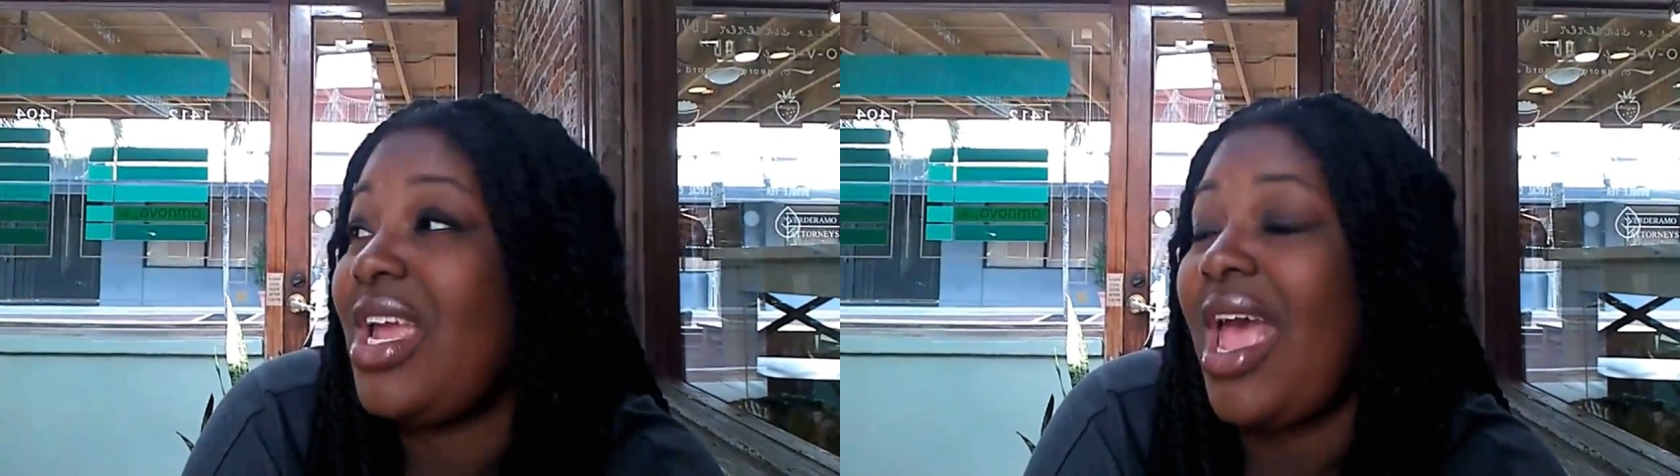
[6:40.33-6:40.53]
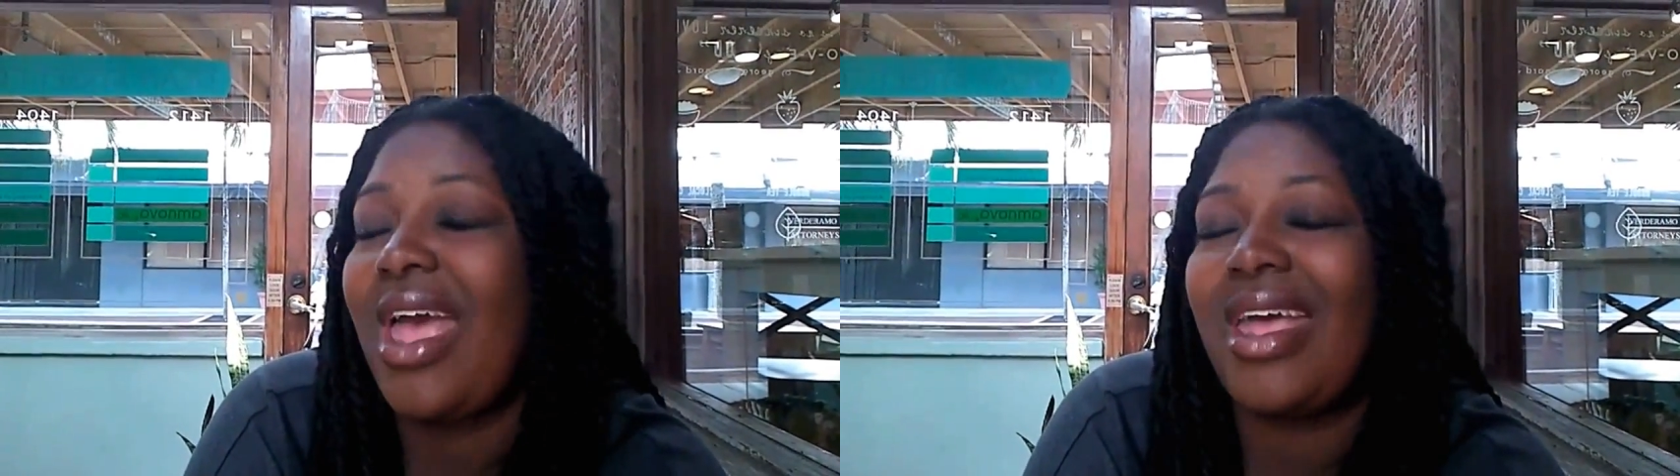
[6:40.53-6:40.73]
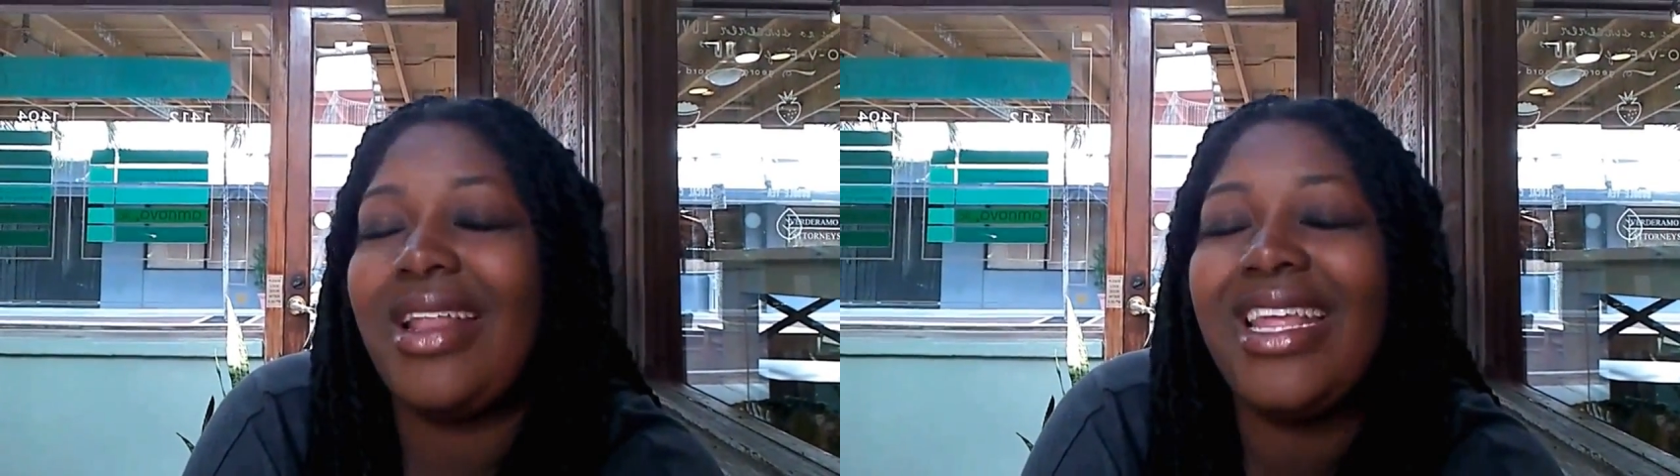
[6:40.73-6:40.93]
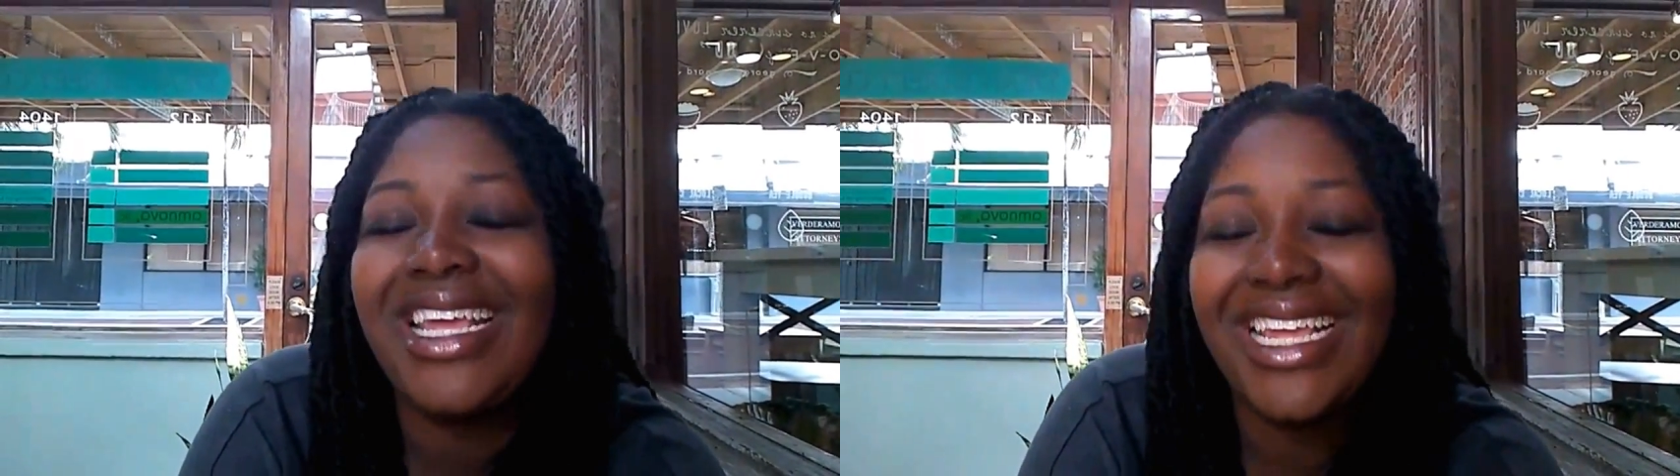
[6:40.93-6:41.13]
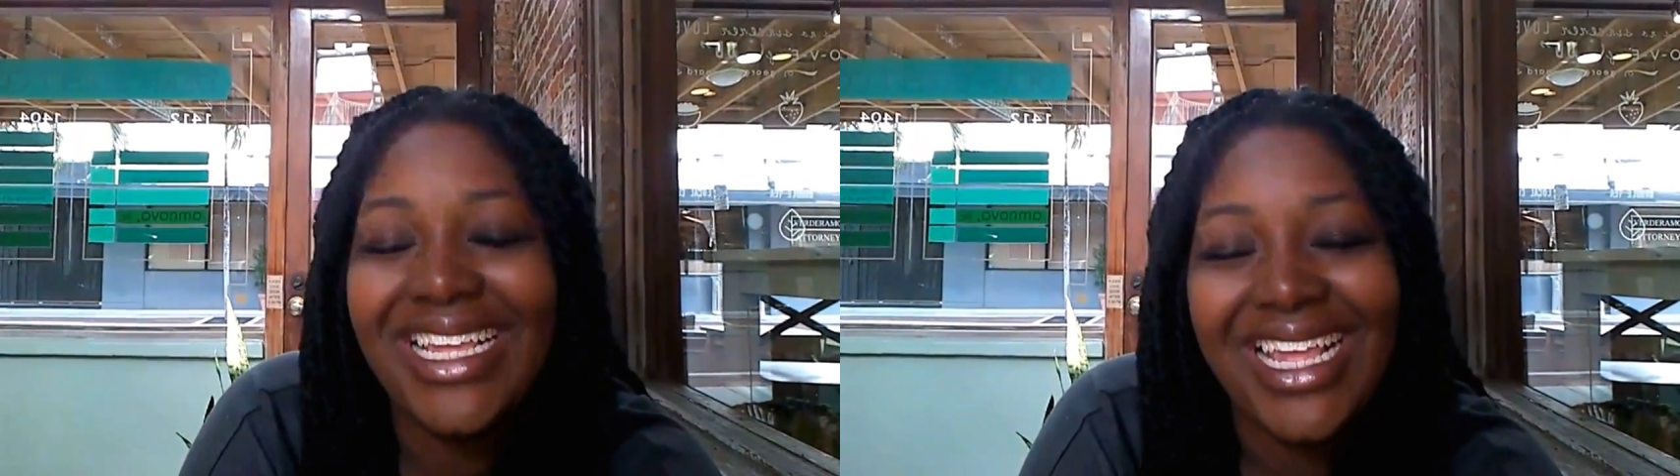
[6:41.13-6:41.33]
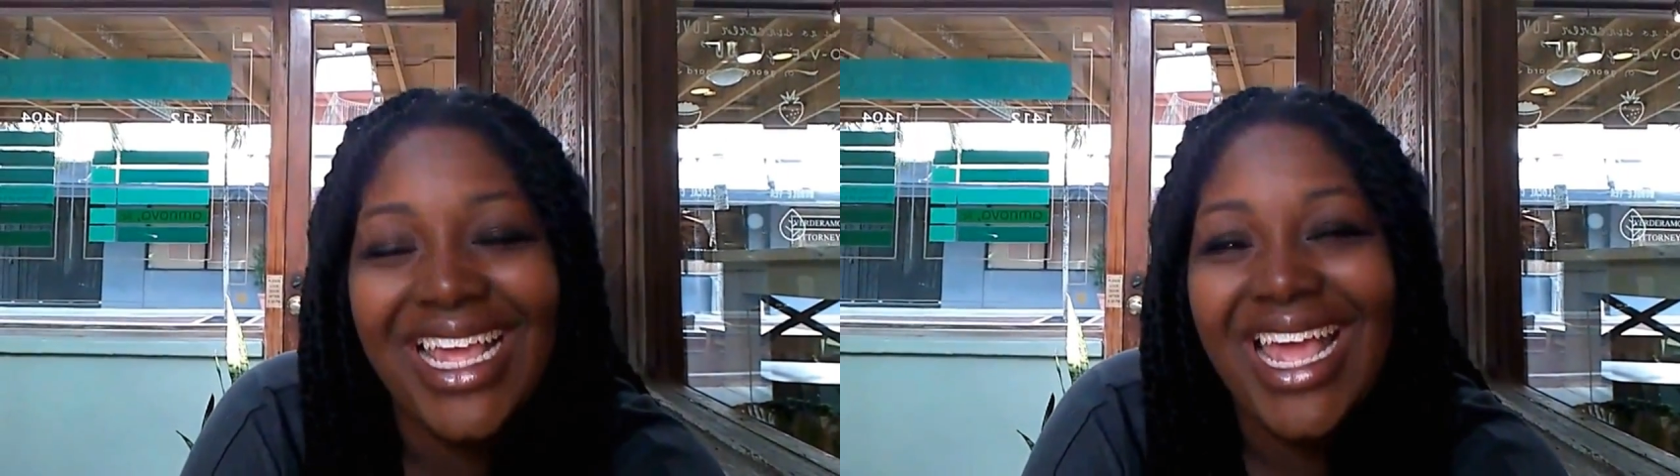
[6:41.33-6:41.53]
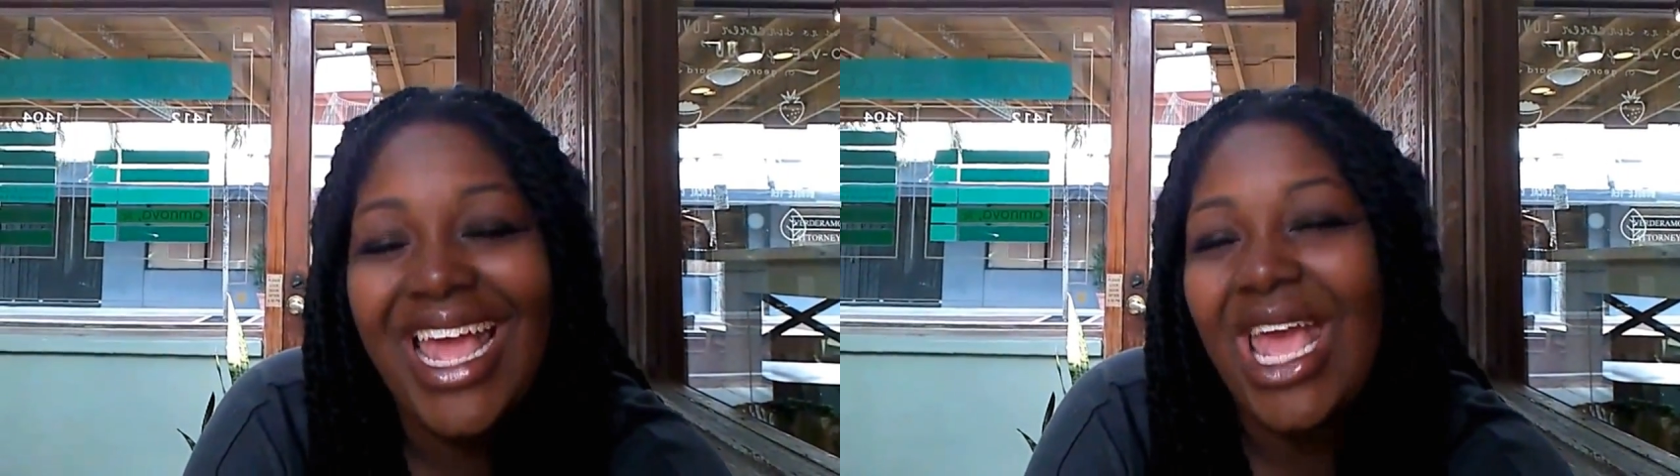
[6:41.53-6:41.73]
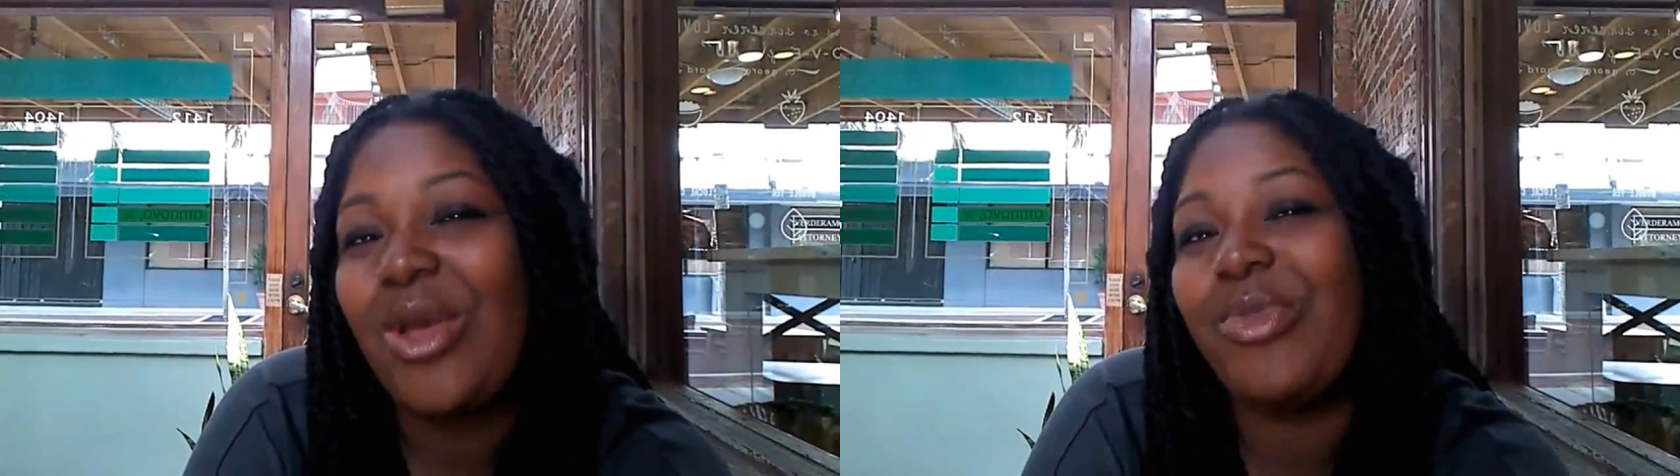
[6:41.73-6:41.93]
and
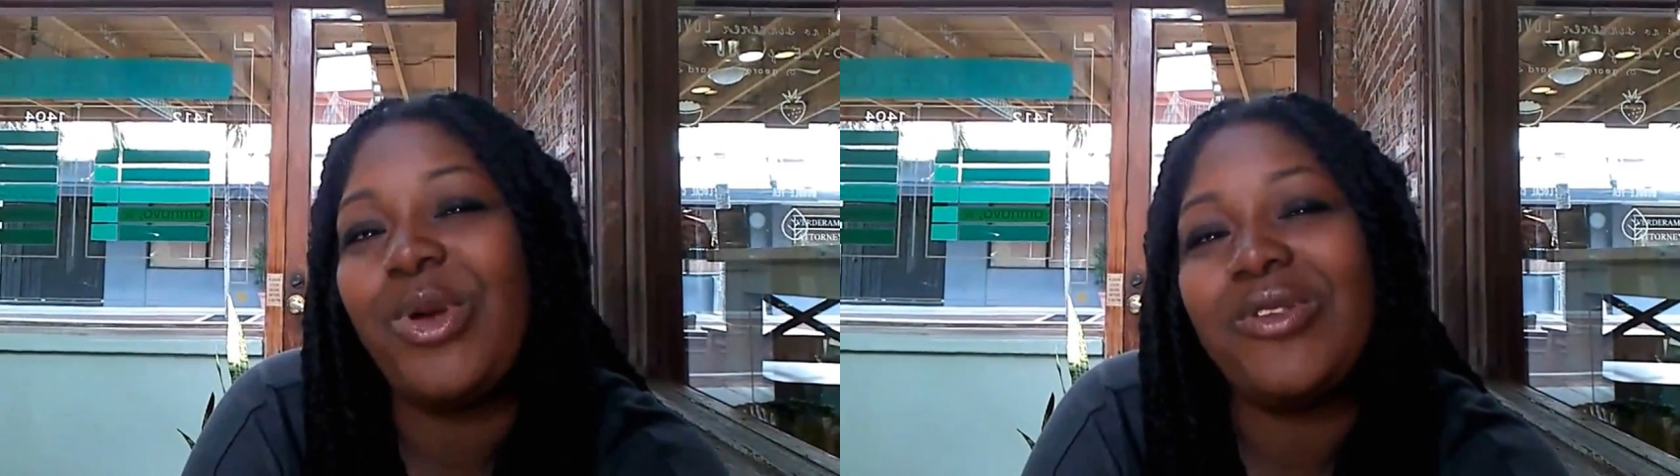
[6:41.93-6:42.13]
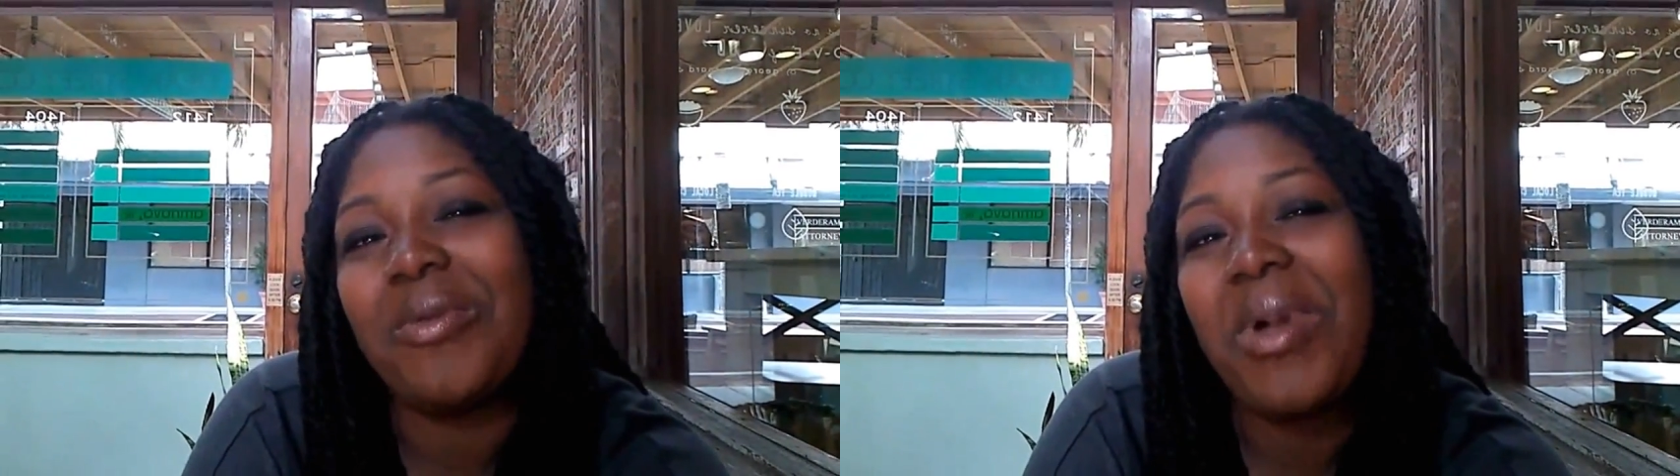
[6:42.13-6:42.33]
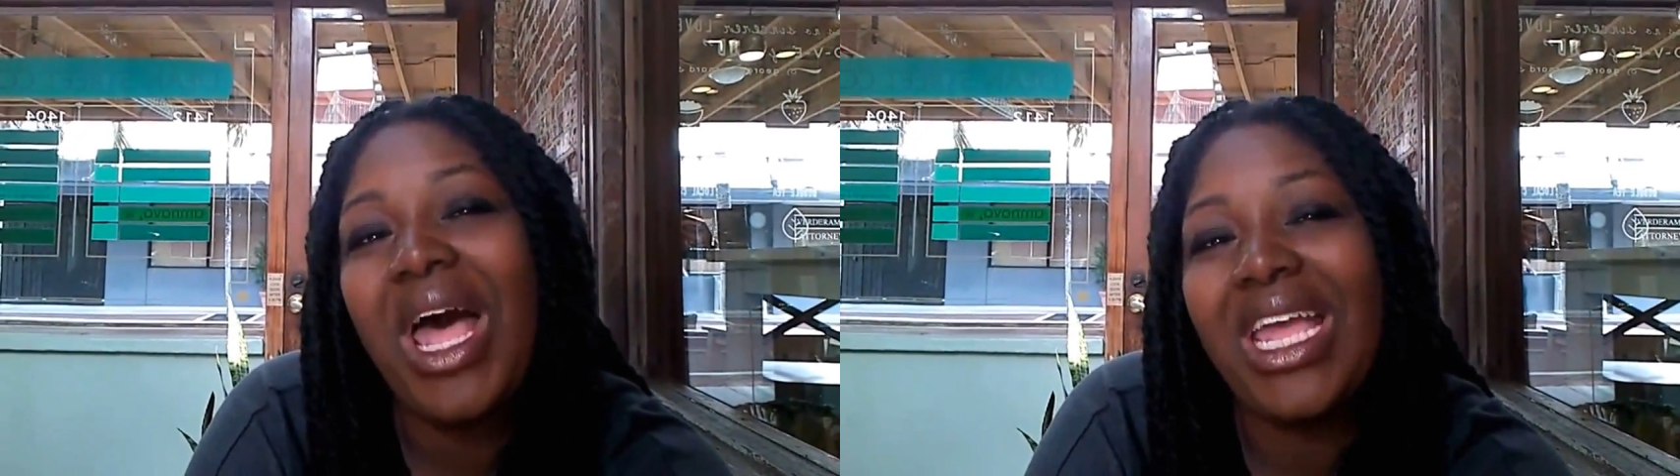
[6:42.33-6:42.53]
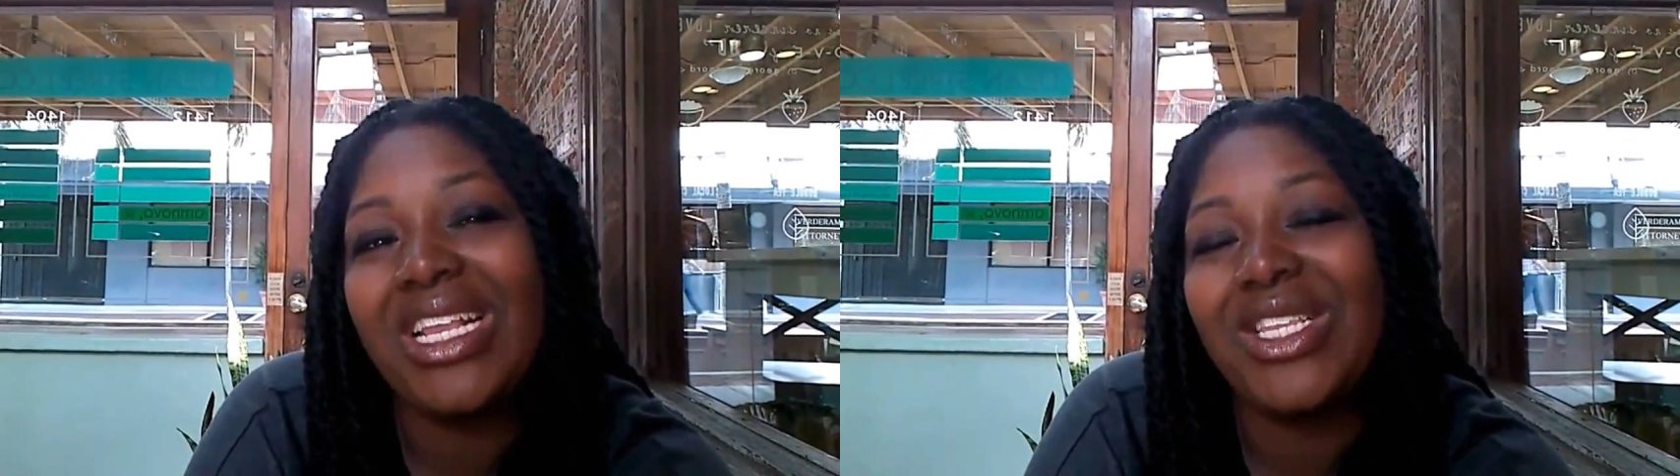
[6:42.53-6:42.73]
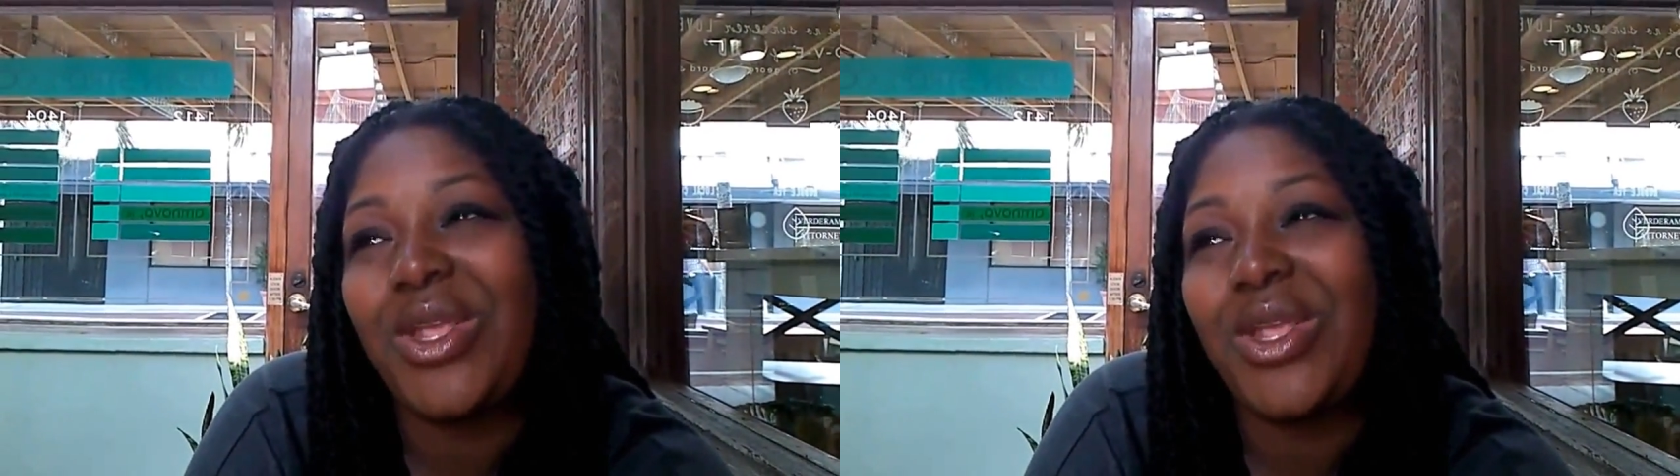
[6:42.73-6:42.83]
it blows my mind.